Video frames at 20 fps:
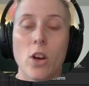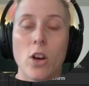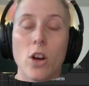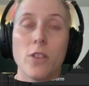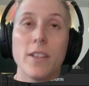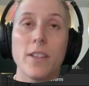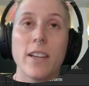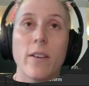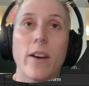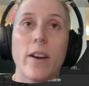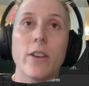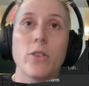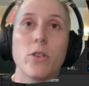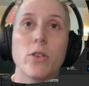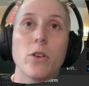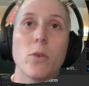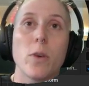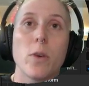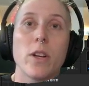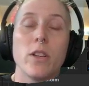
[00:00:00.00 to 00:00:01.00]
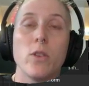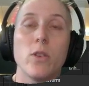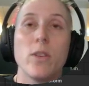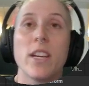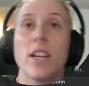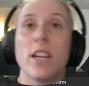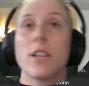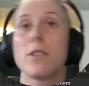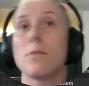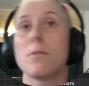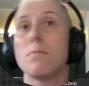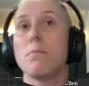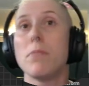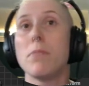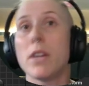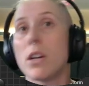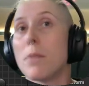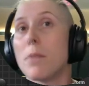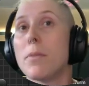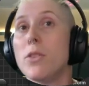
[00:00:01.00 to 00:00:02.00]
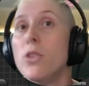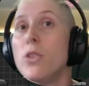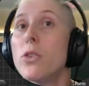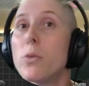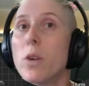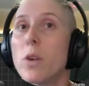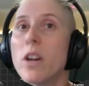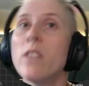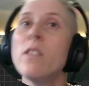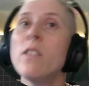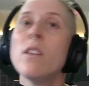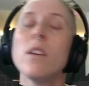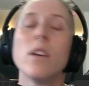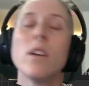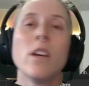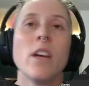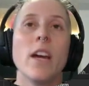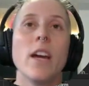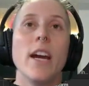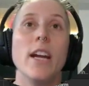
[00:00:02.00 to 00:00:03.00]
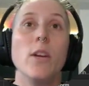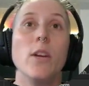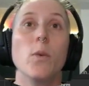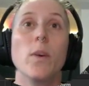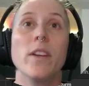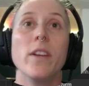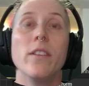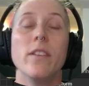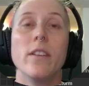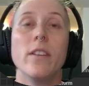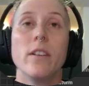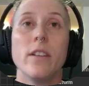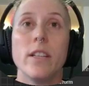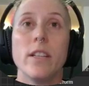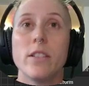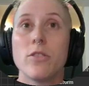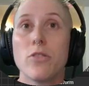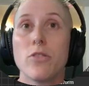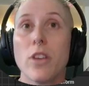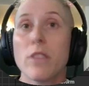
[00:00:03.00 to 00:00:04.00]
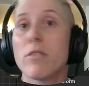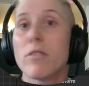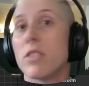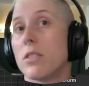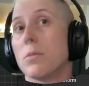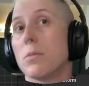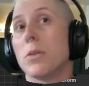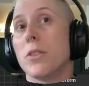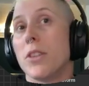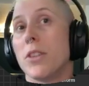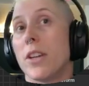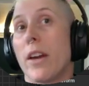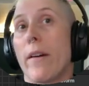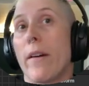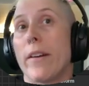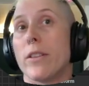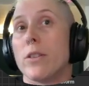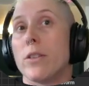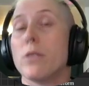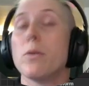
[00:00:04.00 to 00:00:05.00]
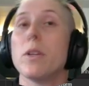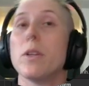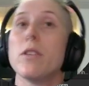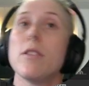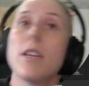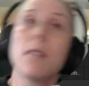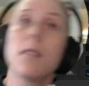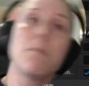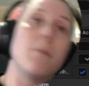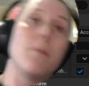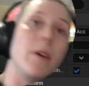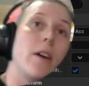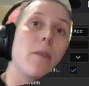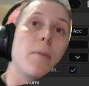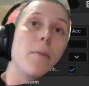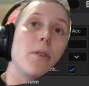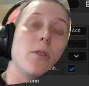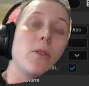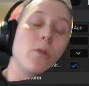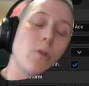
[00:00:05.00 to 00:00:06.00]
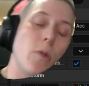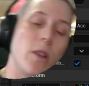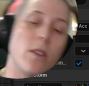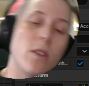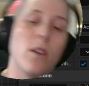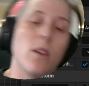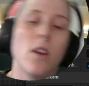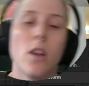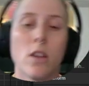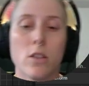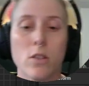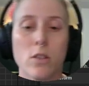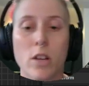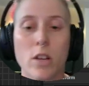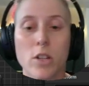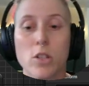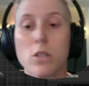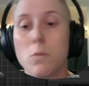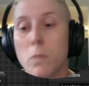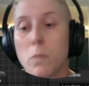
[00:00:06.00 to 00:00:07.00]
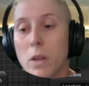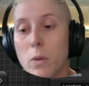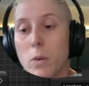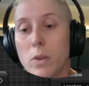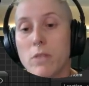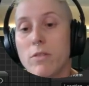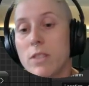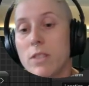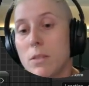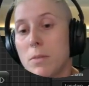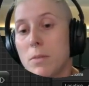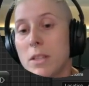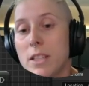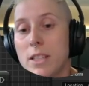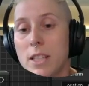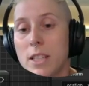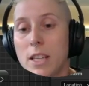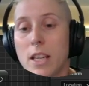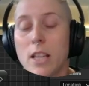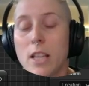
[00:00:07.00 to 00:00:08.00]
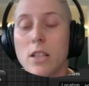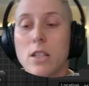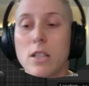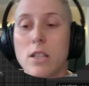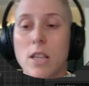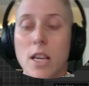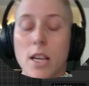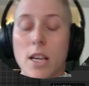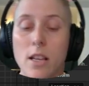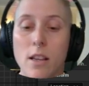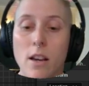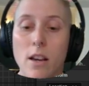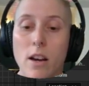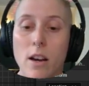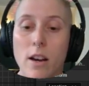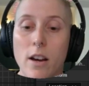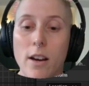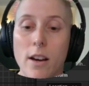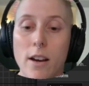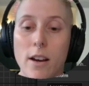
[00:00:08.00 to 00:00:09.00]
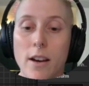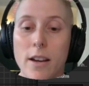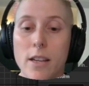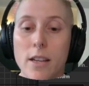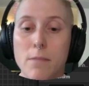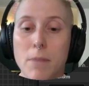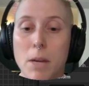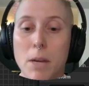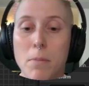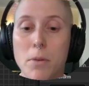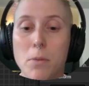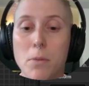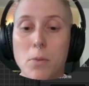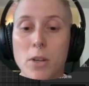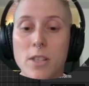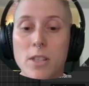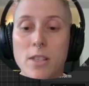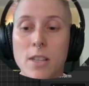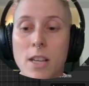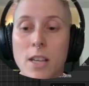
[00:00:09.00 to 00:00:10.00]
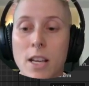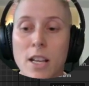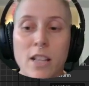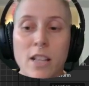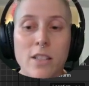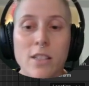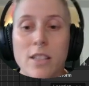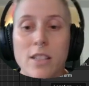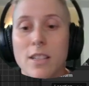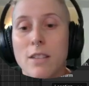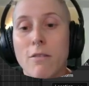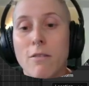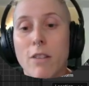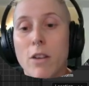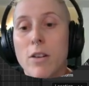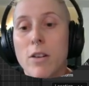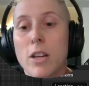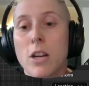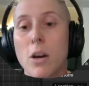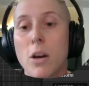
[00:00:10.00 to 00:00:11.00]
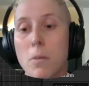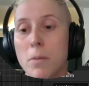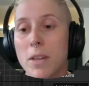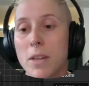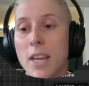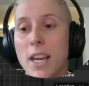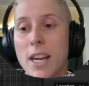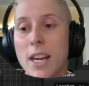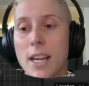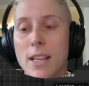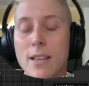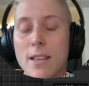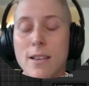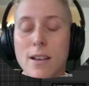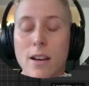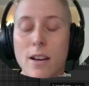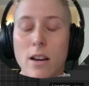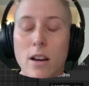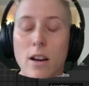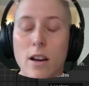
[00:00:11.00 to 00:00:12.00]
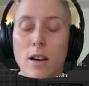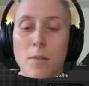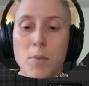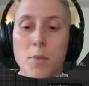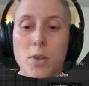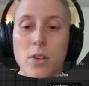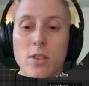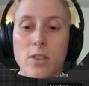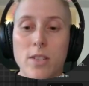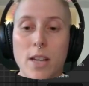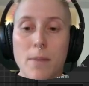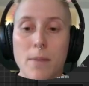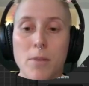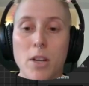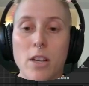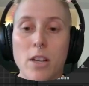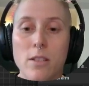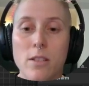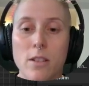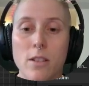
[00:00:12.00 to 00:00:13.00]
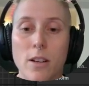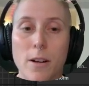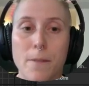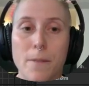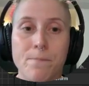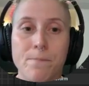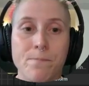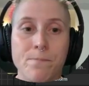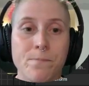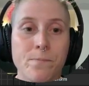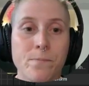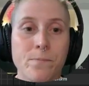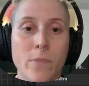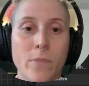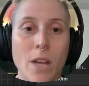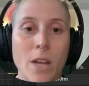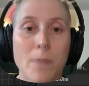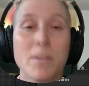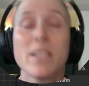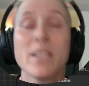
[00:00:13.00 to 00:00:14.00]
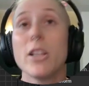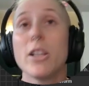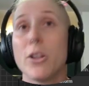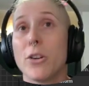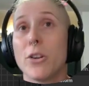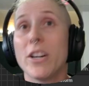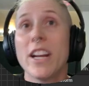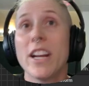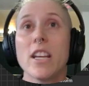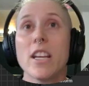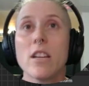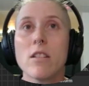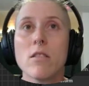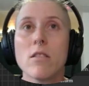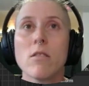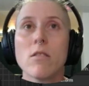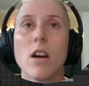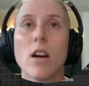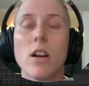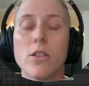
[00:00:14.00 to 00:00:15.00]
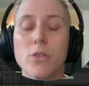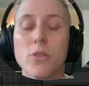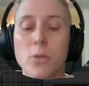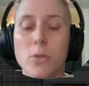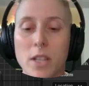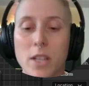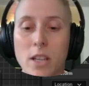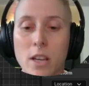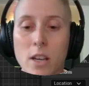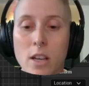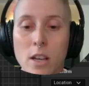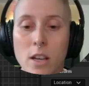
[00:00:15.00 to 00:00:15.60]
on the character, well, you cannot pick up a new one, and when it's not visible in the character, well, you can pick up a new one. So I just play with visibility in my blueprints. Nothing very complicated because I'm not I'm still learning, you know, doing